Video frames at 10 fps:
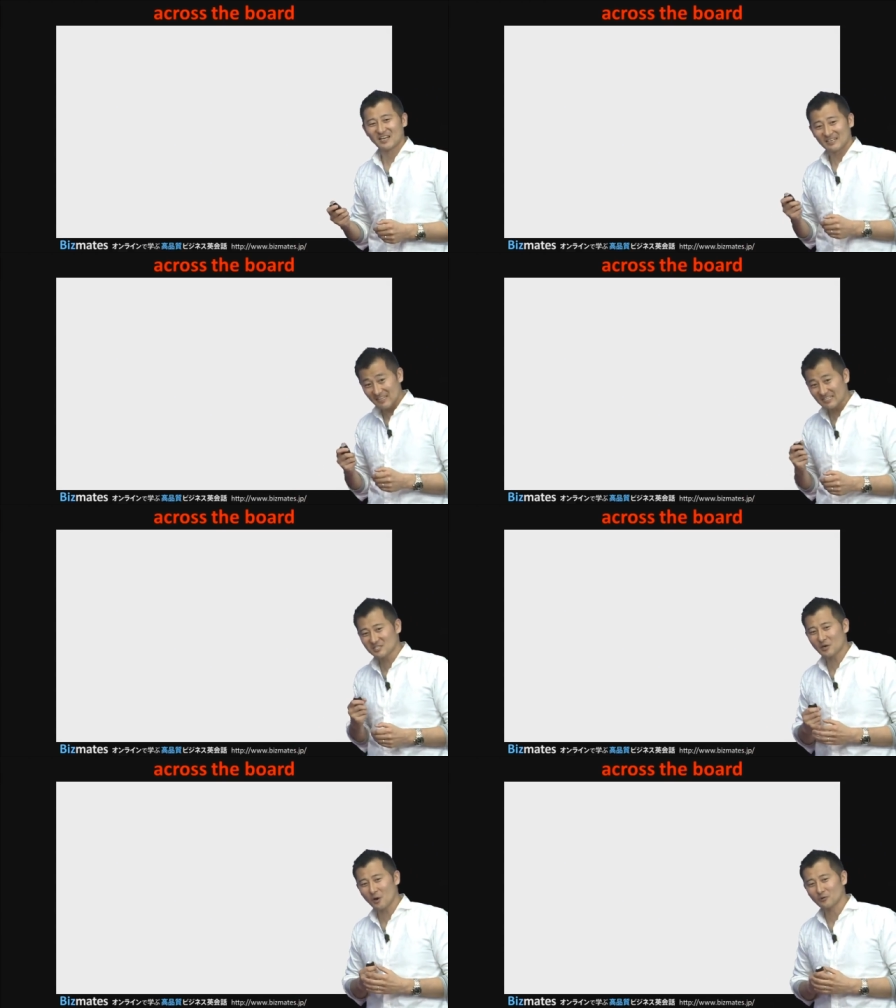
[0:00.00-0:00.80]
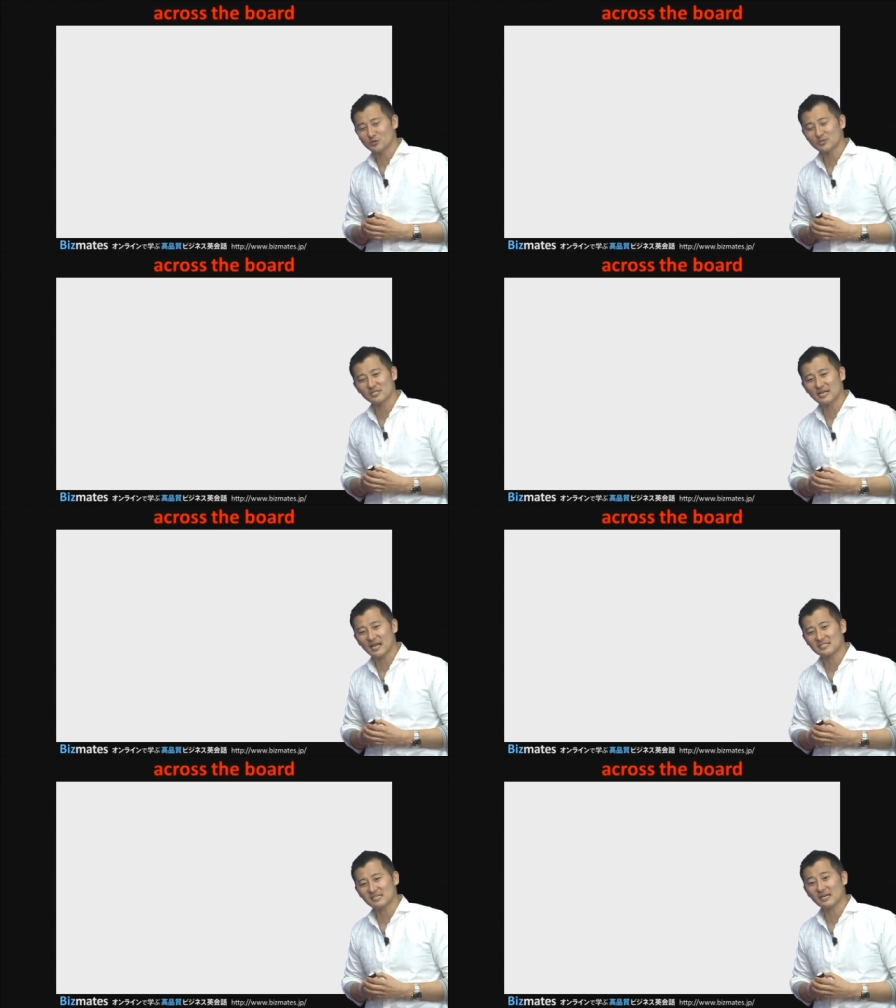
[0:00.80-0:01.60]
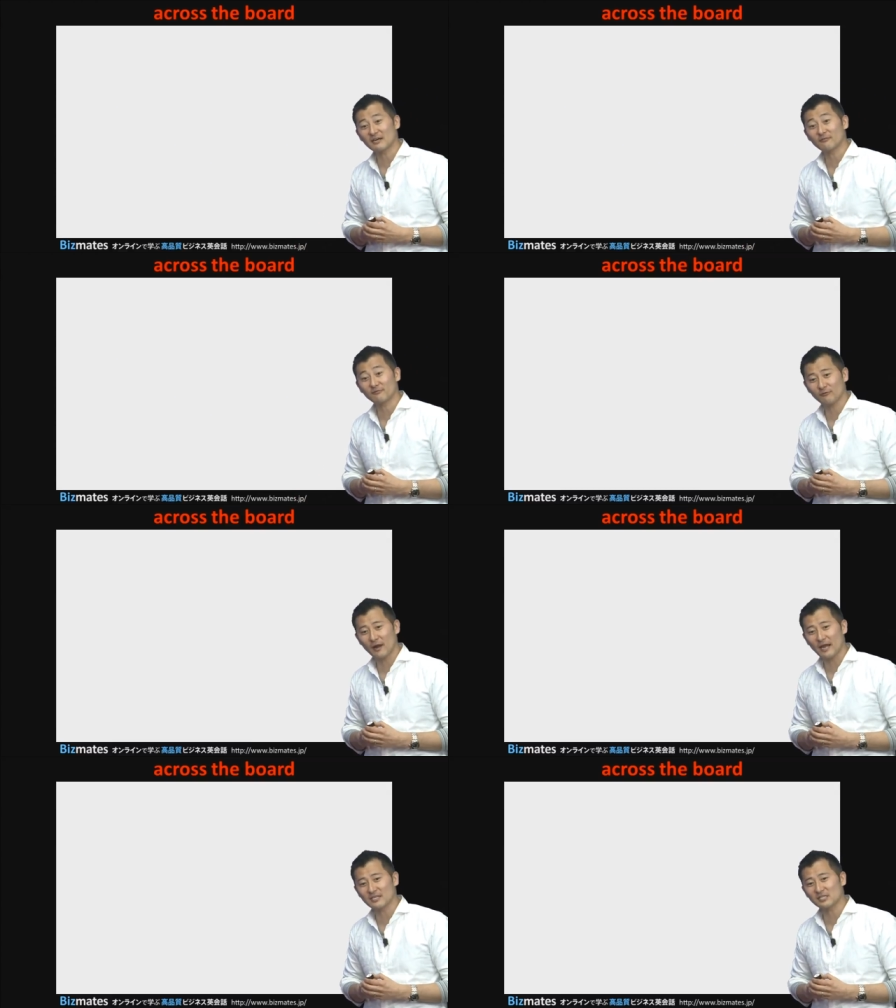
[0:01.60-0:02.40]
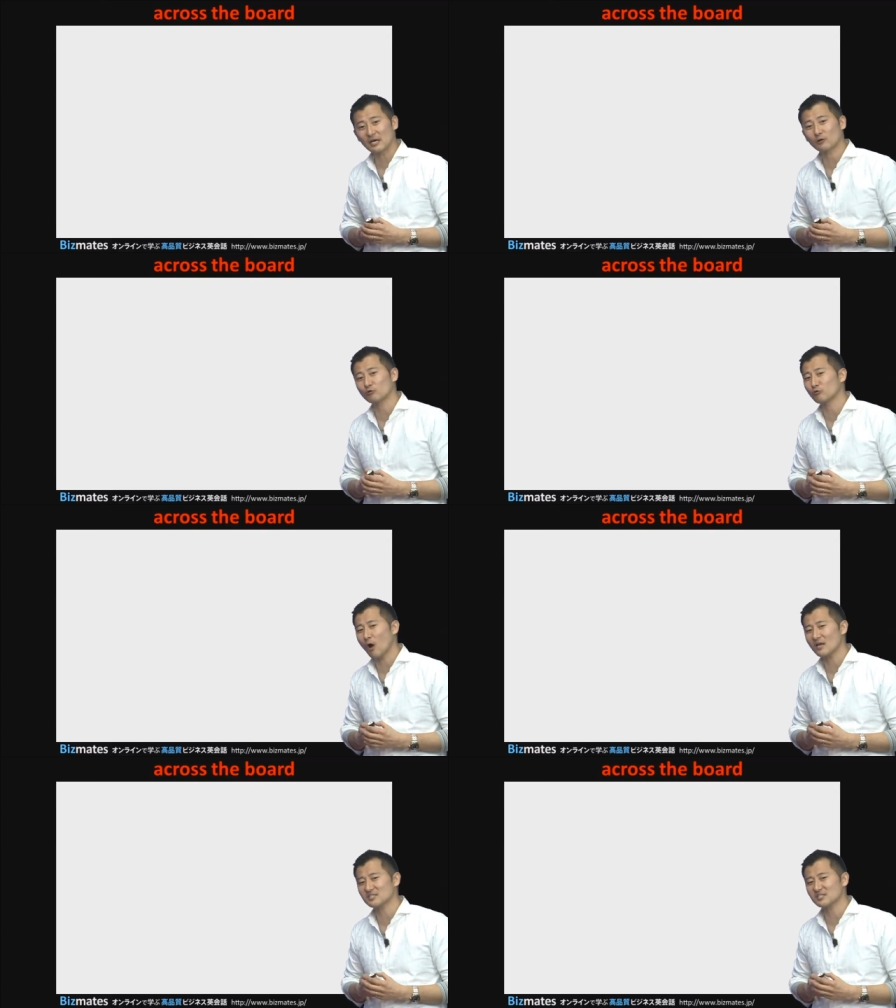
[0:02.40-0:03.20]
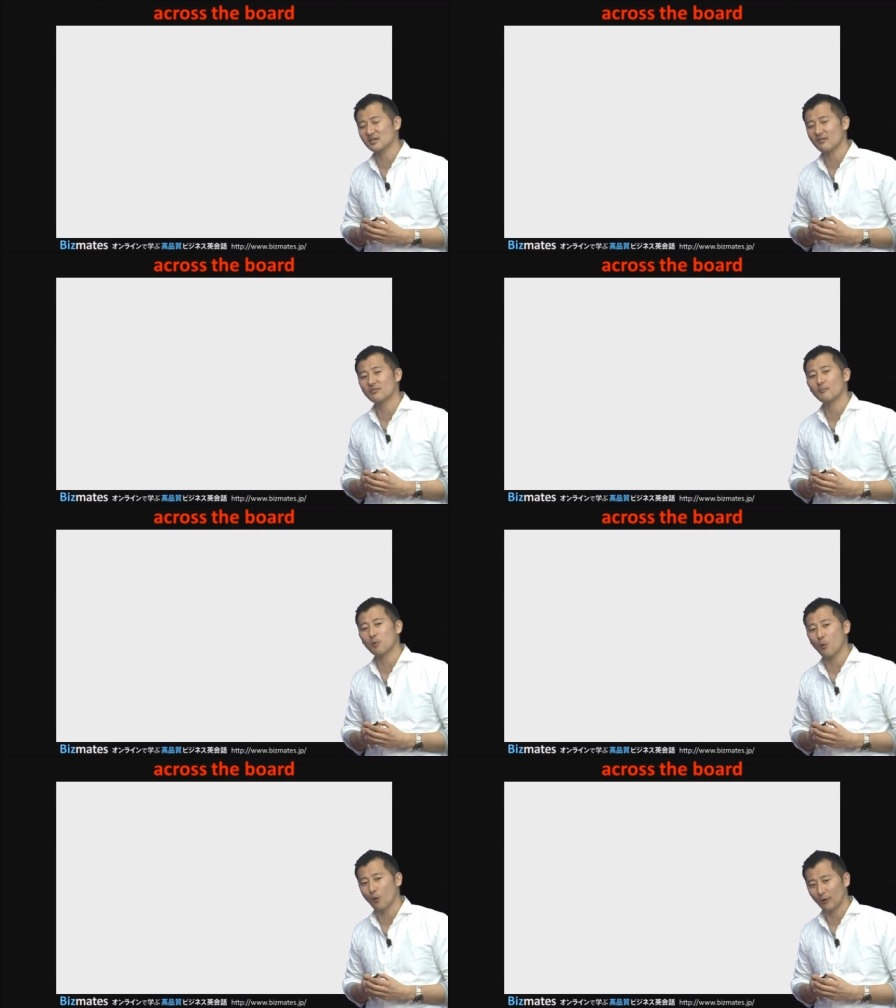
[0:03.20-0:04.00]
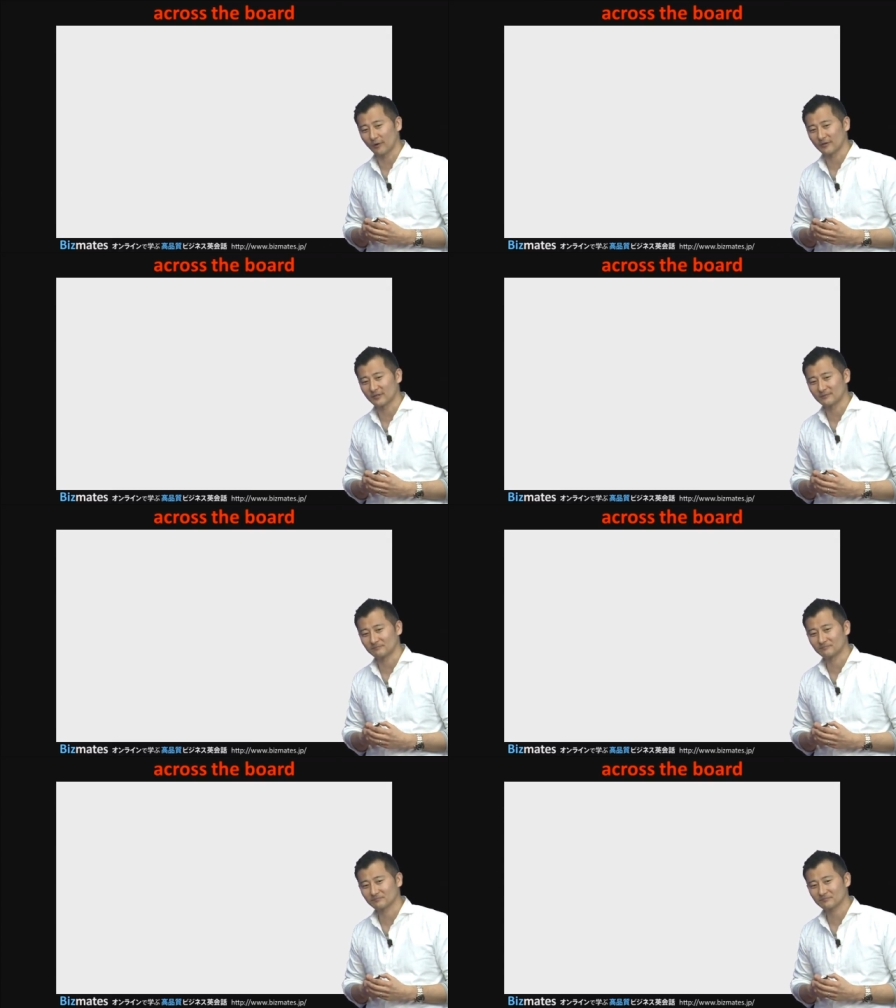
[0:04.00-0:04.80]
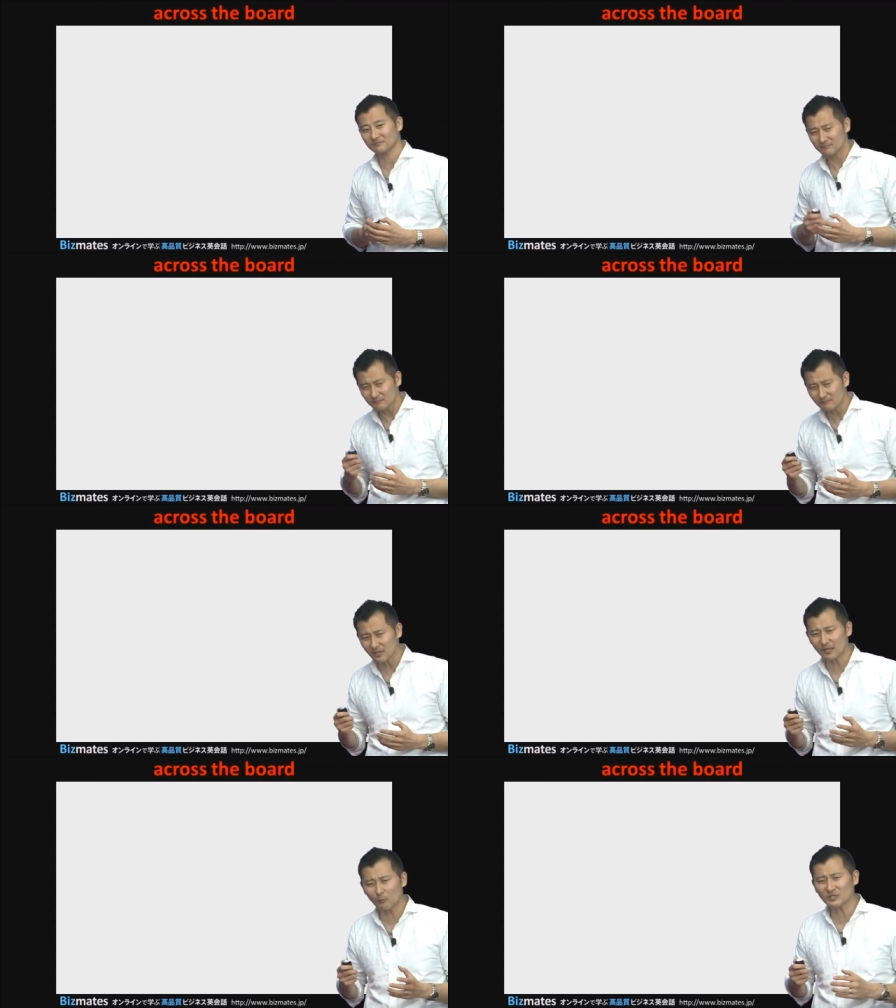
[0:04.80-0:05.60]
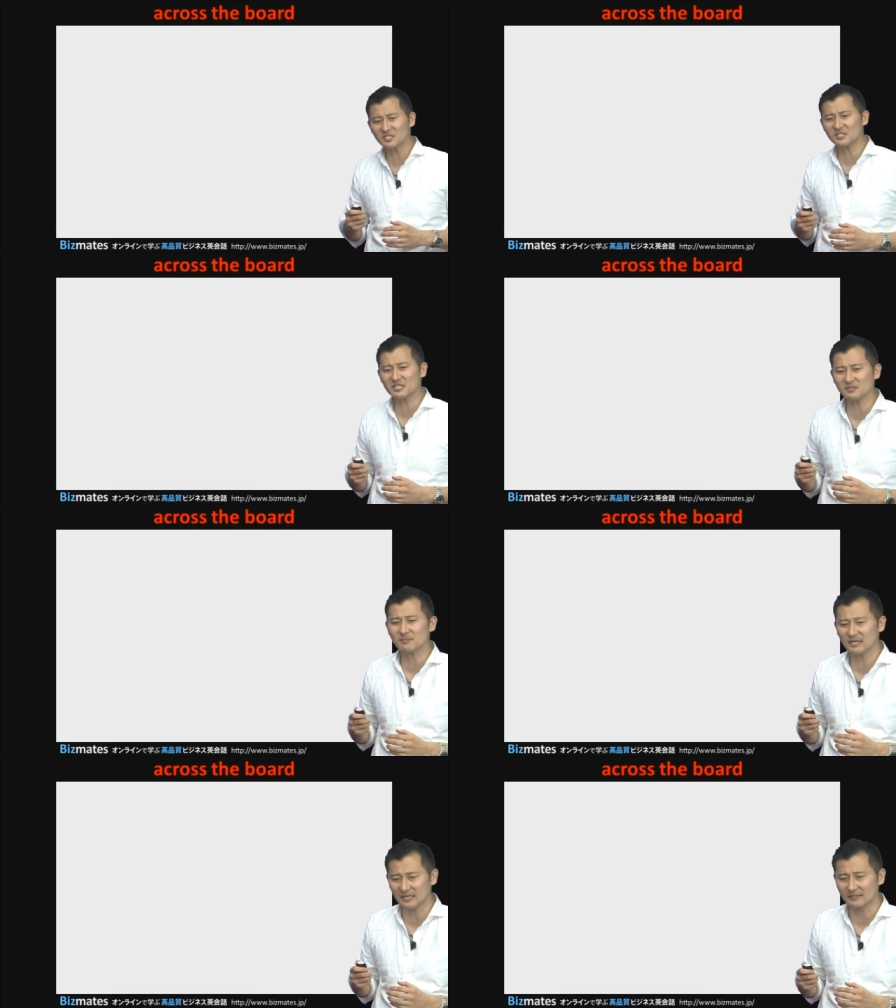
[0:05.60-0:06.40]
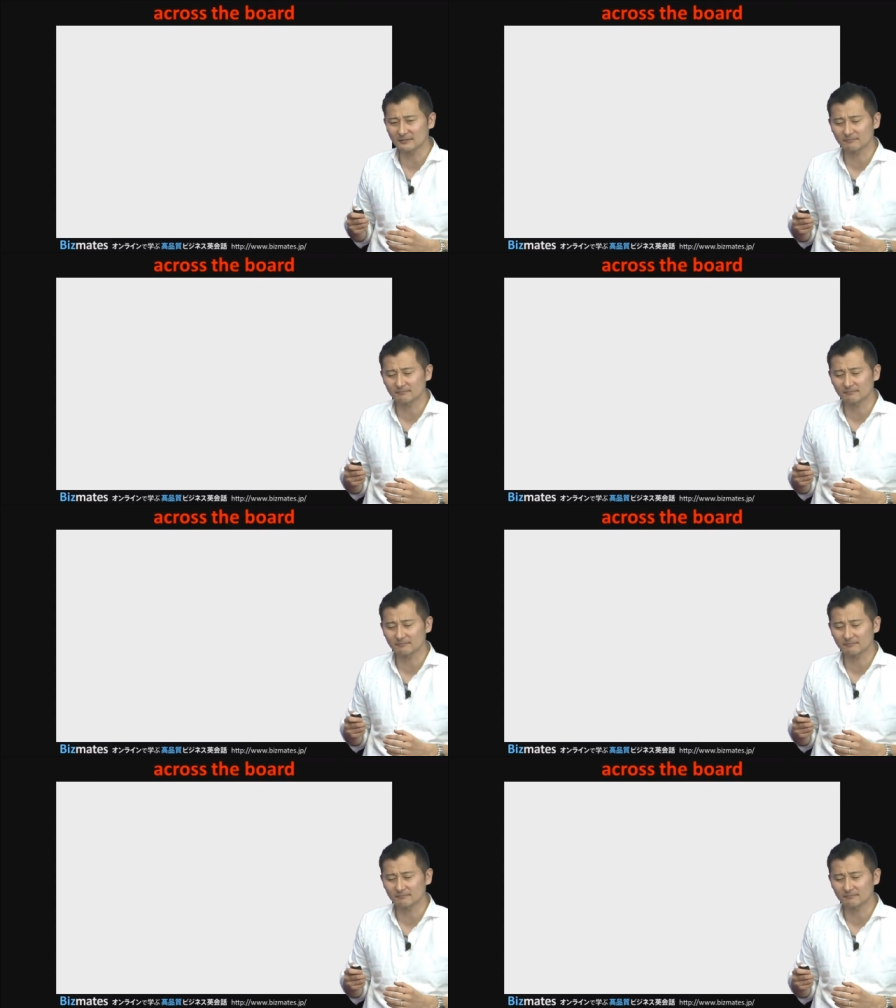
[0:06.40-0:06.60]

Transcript: Let's go to today's phrase, across the board. Now, what does this mean?